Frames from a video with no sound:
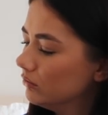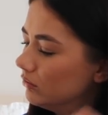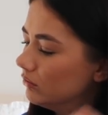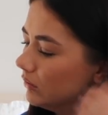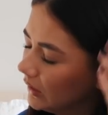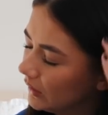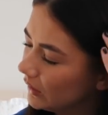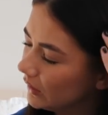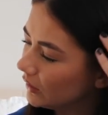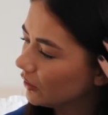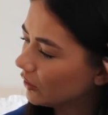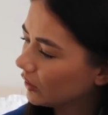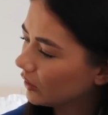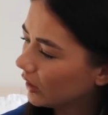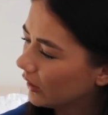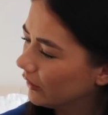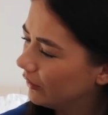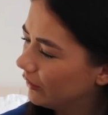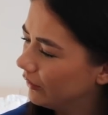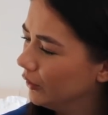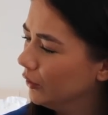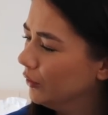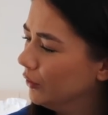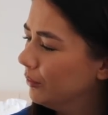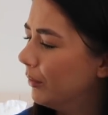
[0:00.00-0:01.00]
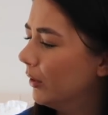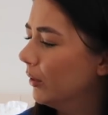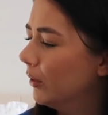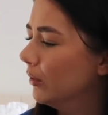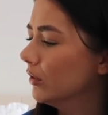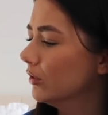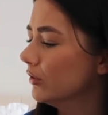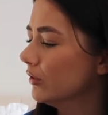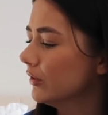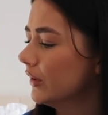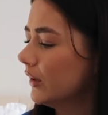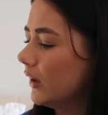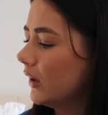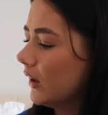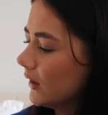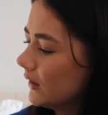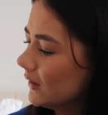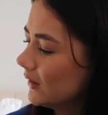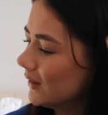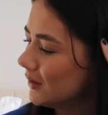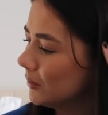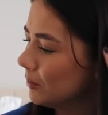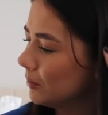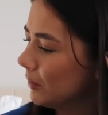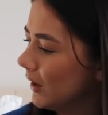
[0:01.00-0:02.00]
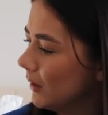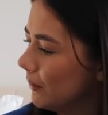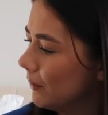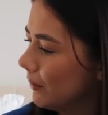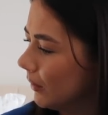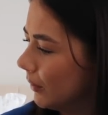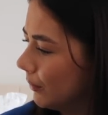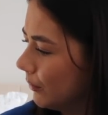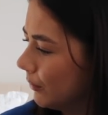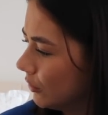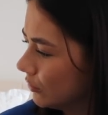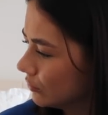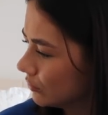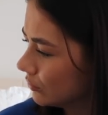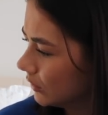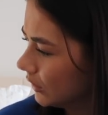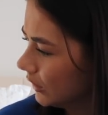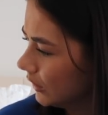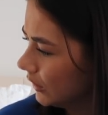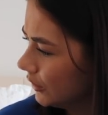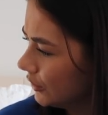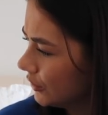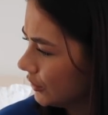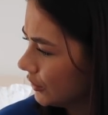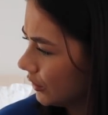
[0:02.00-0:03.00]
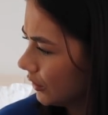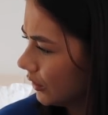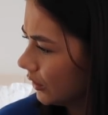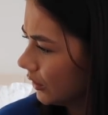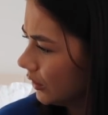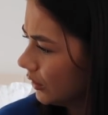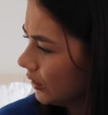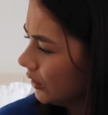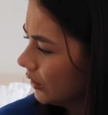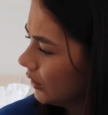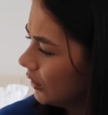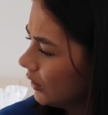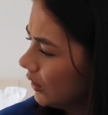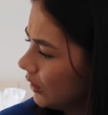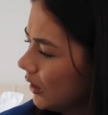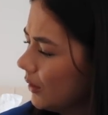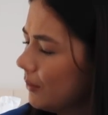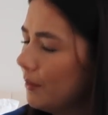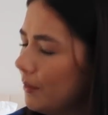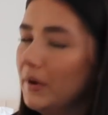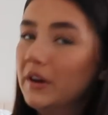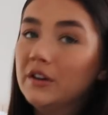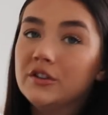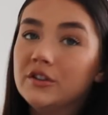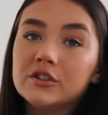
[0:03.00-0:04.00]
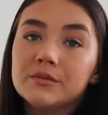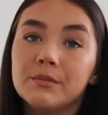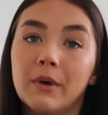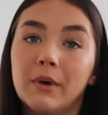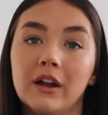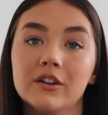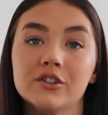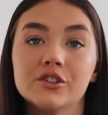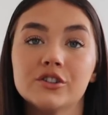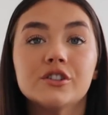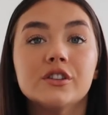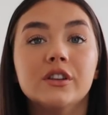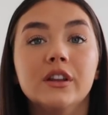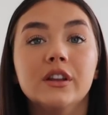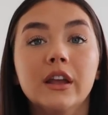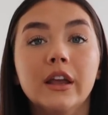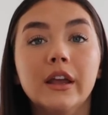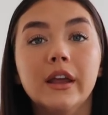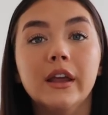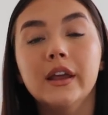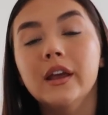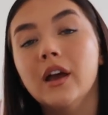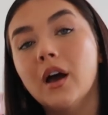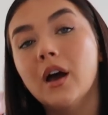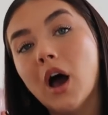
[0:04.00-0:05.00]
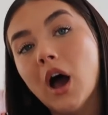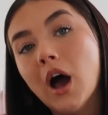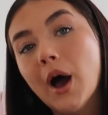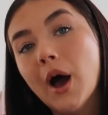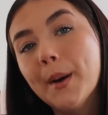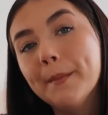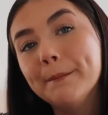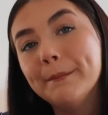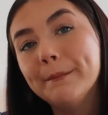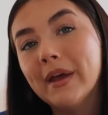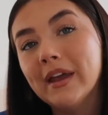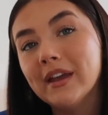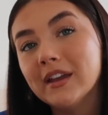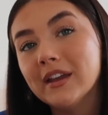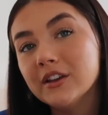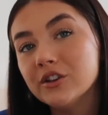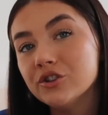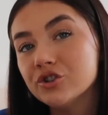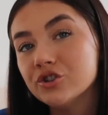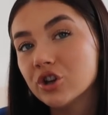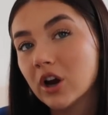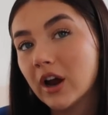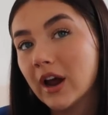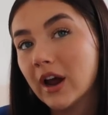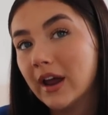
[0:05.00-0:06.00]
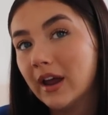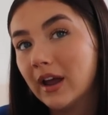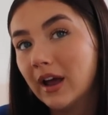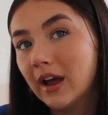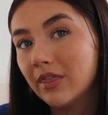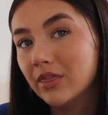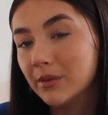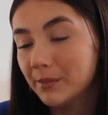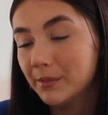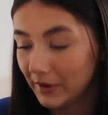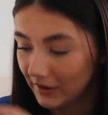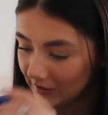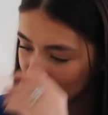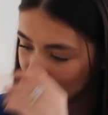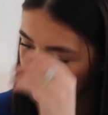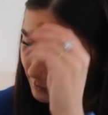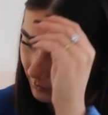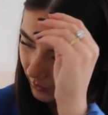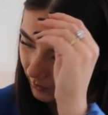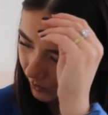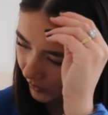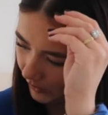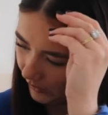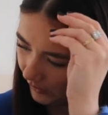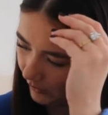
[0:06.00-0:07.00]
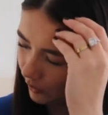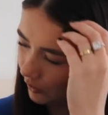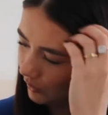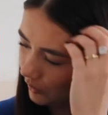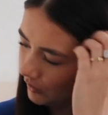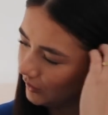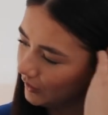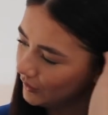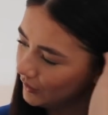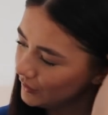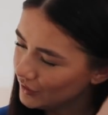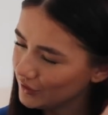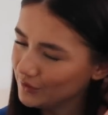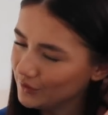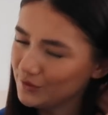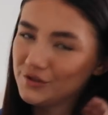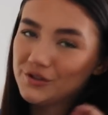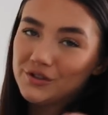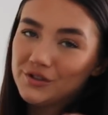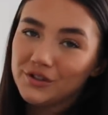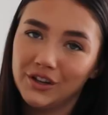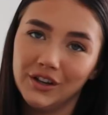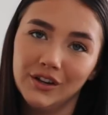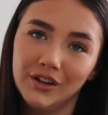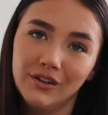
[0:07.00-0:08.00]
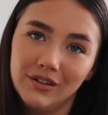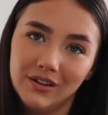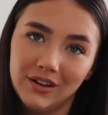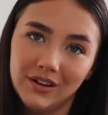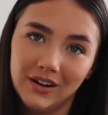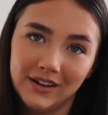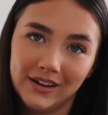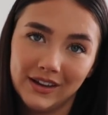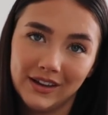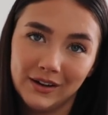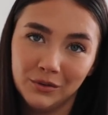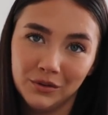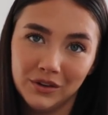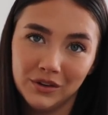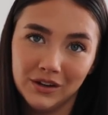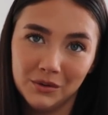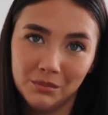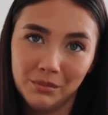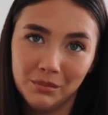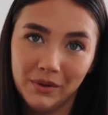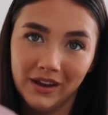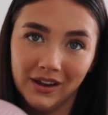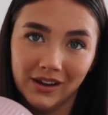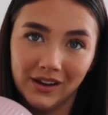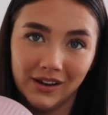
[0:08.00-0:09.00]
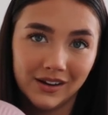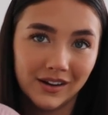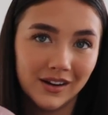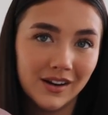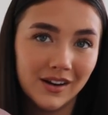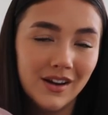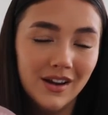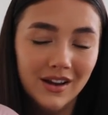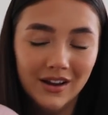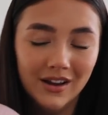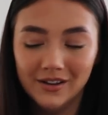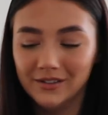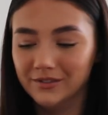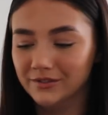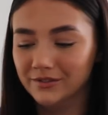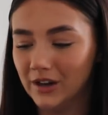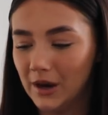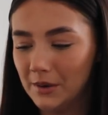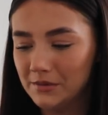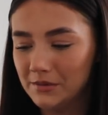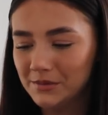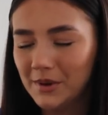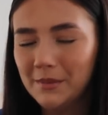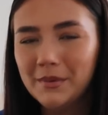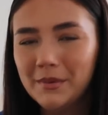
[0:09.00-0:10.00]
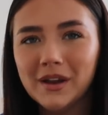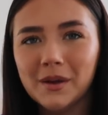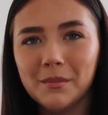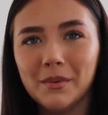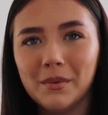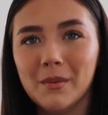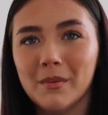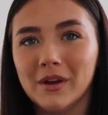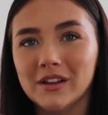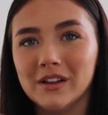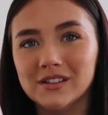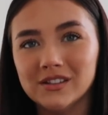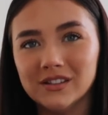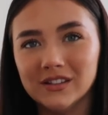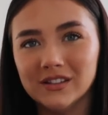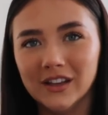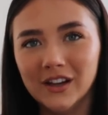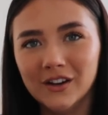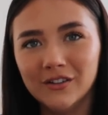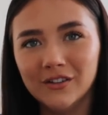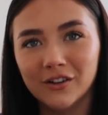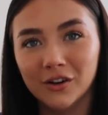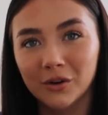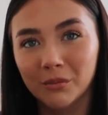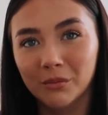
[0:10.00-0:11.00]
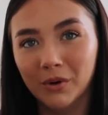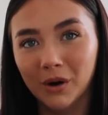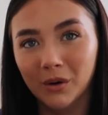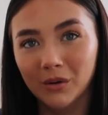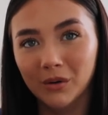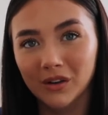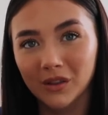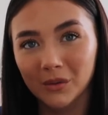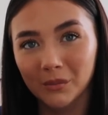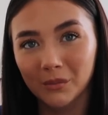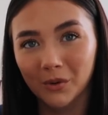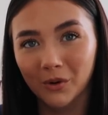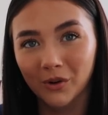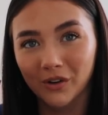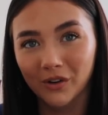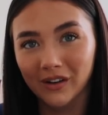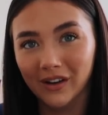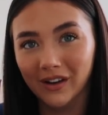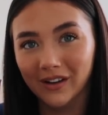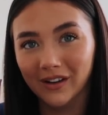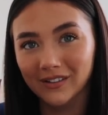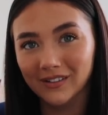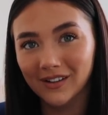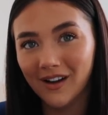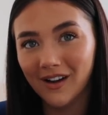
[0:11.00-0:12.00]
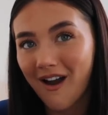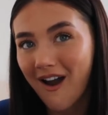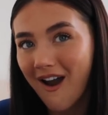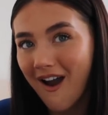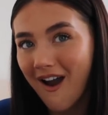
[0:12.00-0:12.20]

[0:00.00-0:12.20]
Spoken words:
Is it just like a food bowl or is it like a display bowl? I'm not really sure. But it just matched the baking tray and the mixing bowl that I got. So she was just cute and like getting all the little pink vibes. Maybe it could be my cereal bowl in the morning.